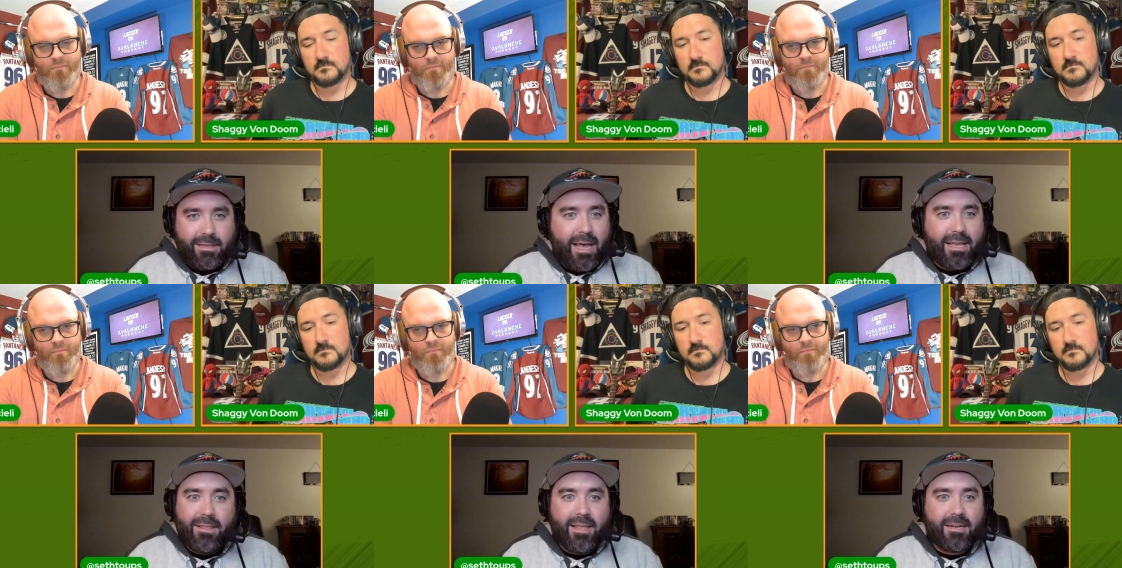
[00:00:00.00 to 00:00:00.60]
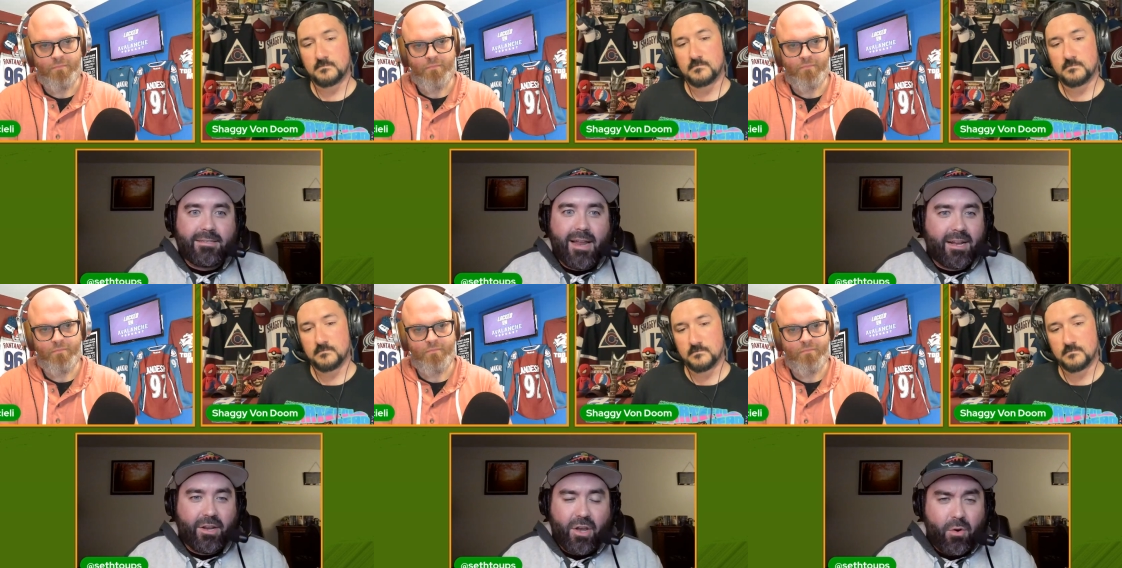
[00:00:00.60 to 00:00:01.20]
Speaker 1: likely that it's not
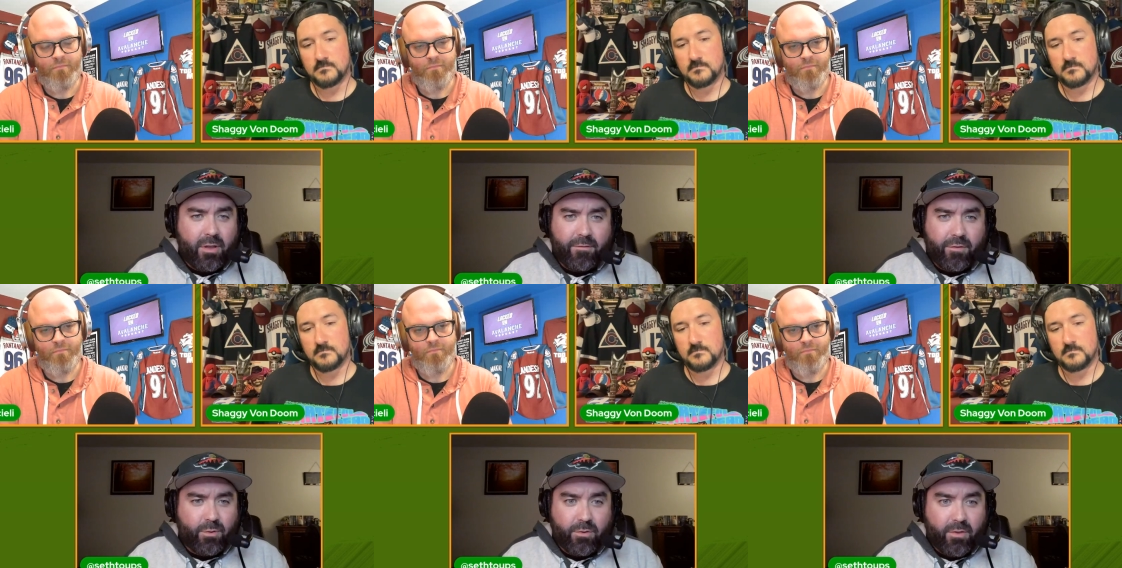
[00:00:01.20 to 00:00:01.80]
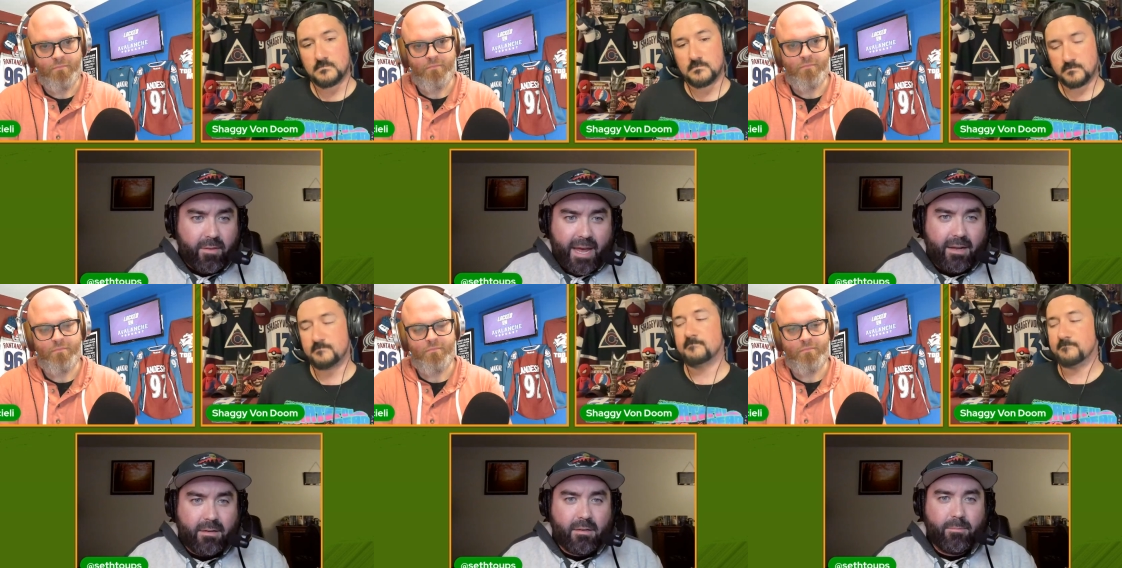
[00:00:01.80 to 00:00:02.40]
going to go any further than that,